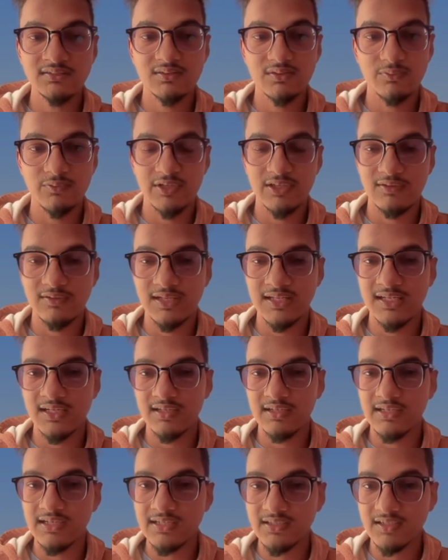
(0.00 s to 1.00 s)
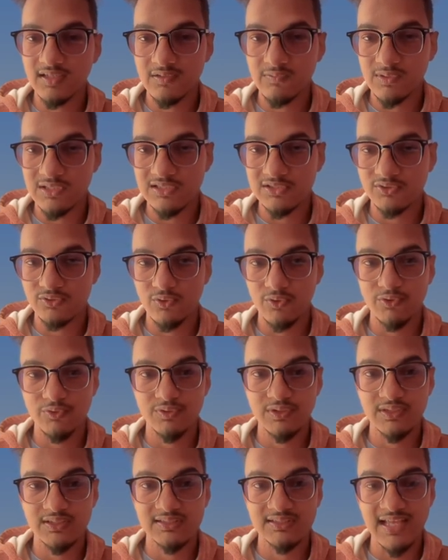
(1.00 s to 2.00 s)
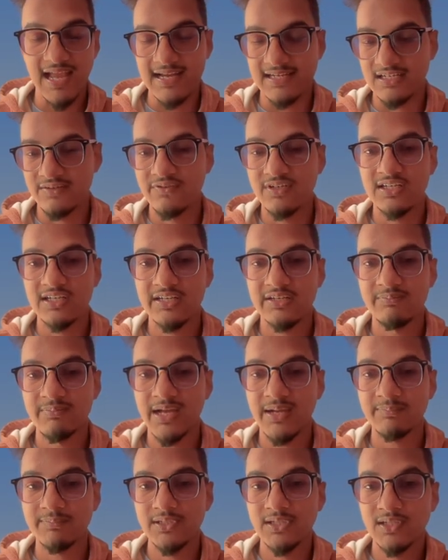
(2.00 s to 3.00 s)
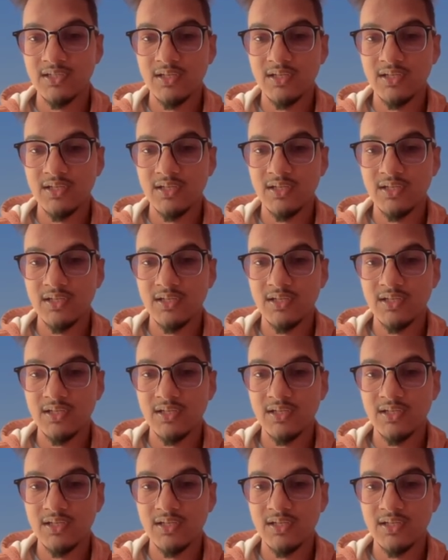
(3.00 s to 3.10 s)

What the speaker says: When you click on it, it will show you this activity heatmap.